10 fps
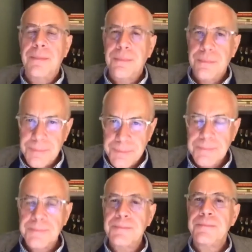offsets
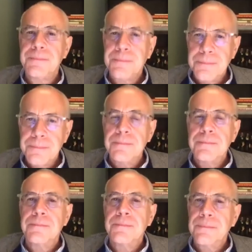are basically
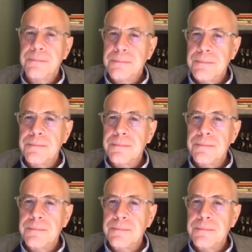planting trees.